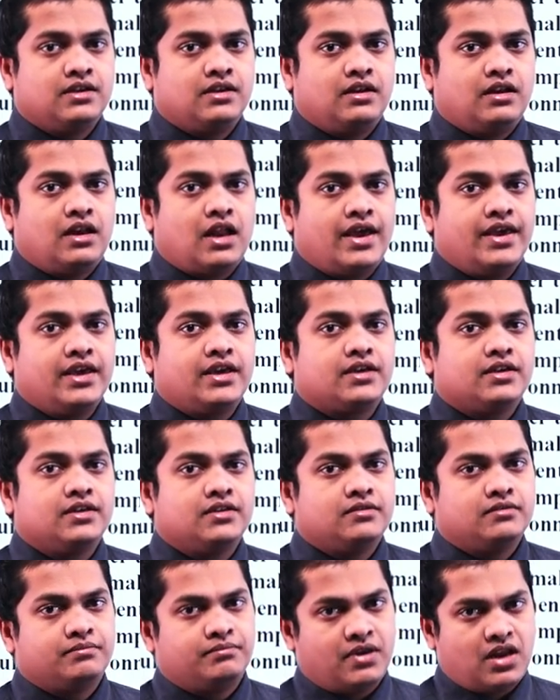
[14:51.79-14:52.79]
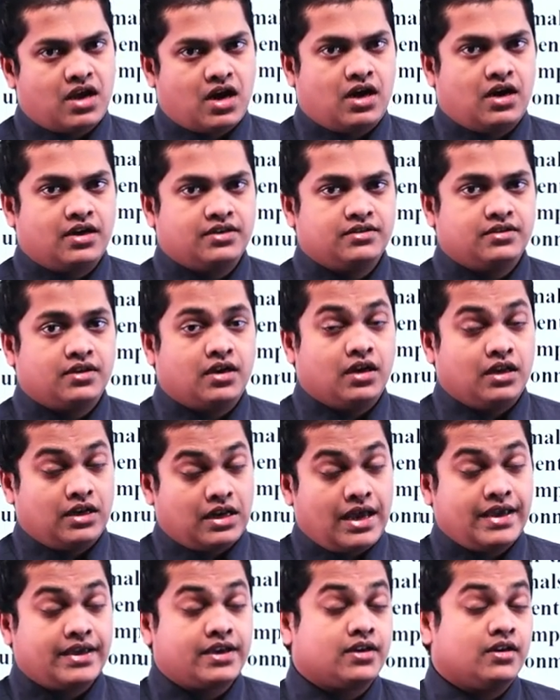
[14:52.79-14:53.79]
like plant,
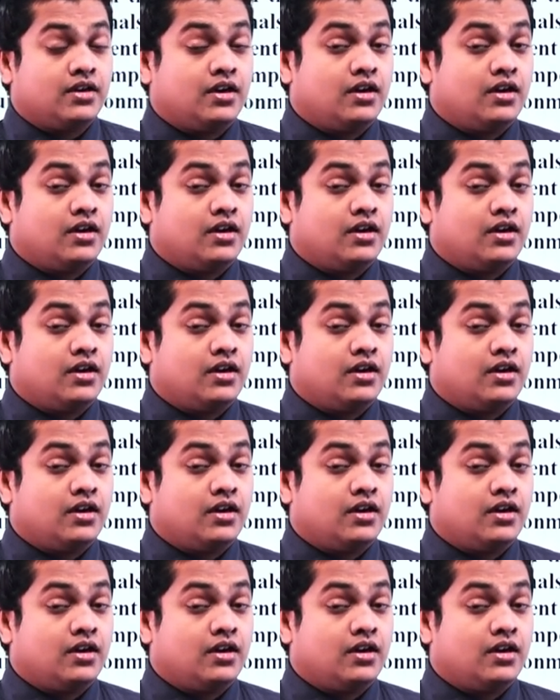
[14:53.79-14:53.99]
like